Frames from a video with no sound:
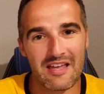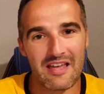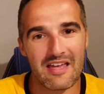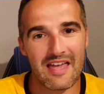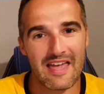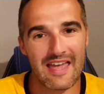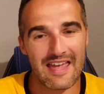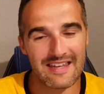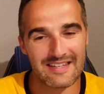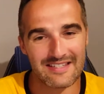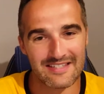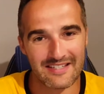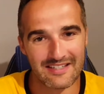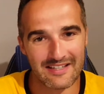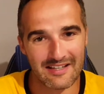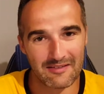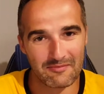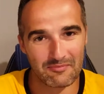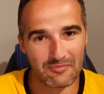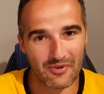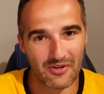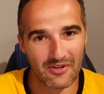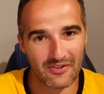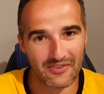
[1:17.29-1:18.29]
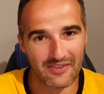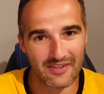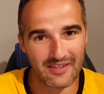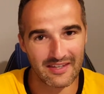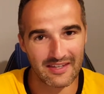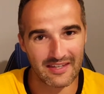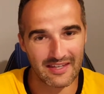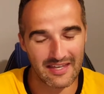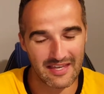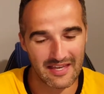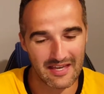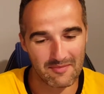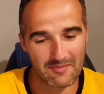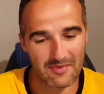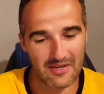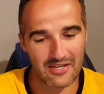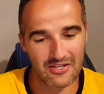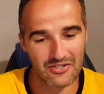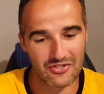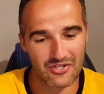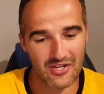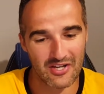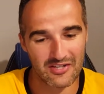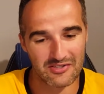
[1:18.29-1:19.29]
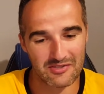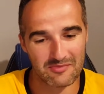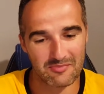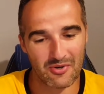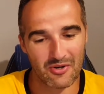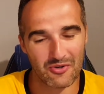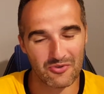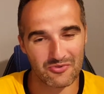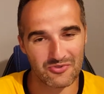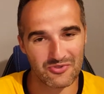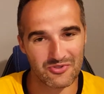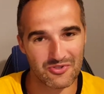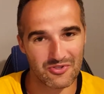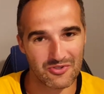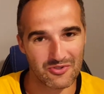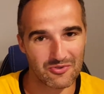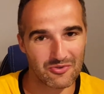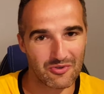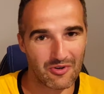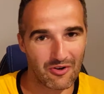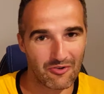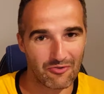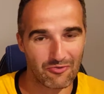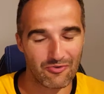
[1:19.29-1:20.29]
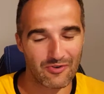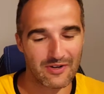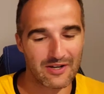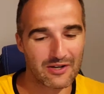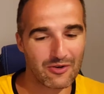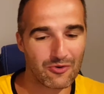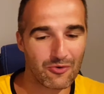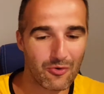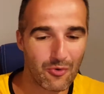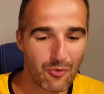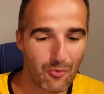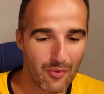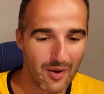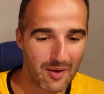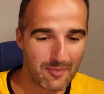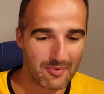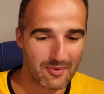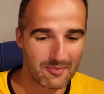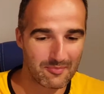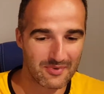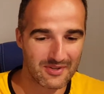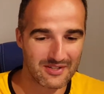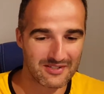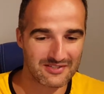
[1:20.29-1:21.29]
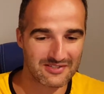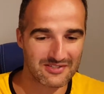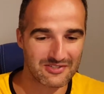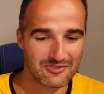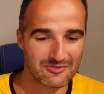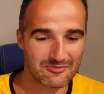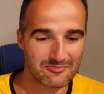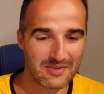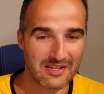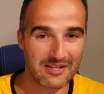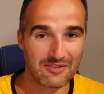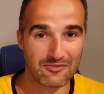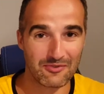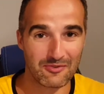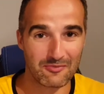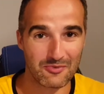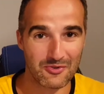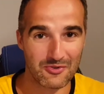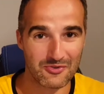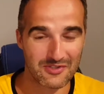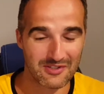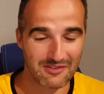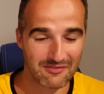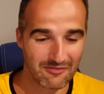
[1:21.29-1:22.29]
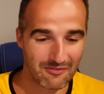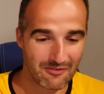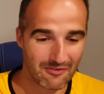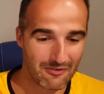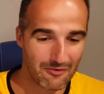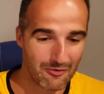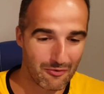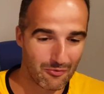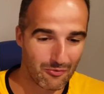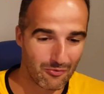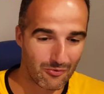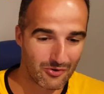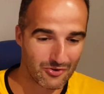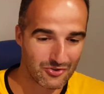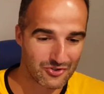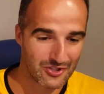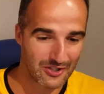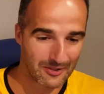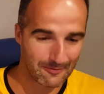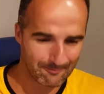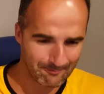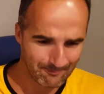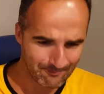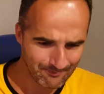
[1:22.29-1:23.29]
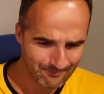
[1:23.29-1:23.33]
hinted at by the EMH as opposed to a real weapon, but it's still made from watching.